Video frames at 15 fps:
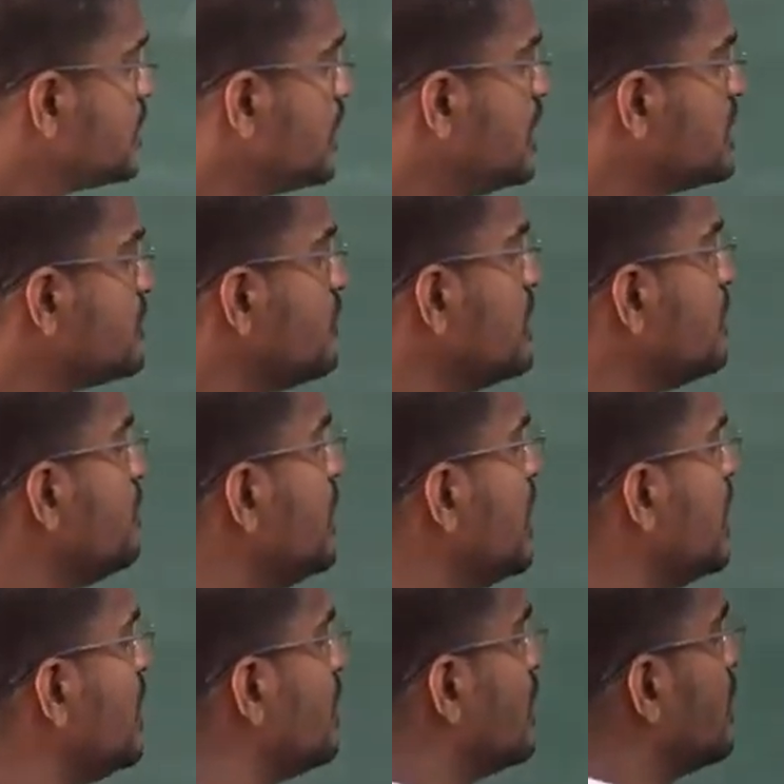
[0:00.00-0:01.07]
it will
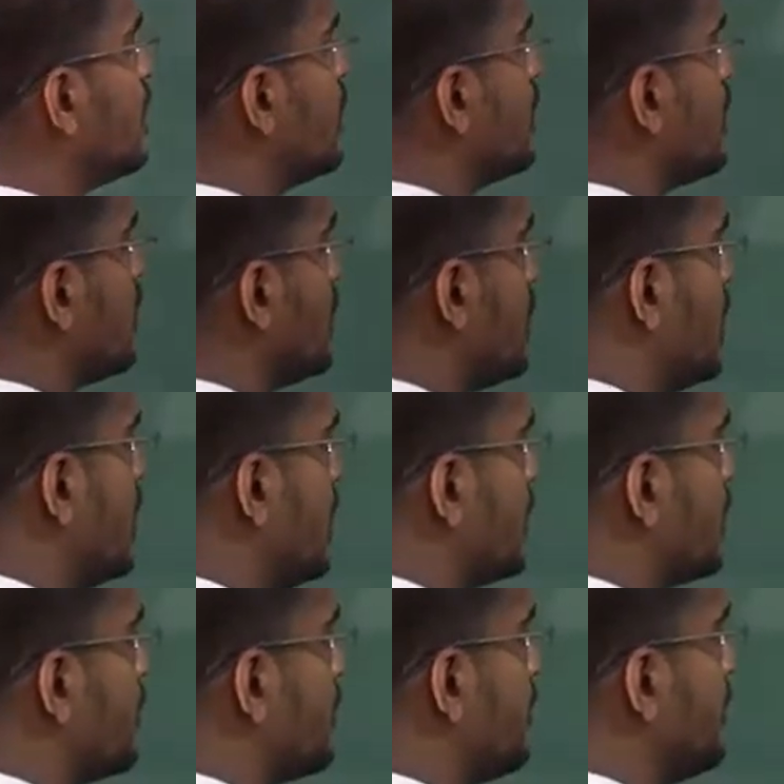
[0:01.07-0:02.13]
be here.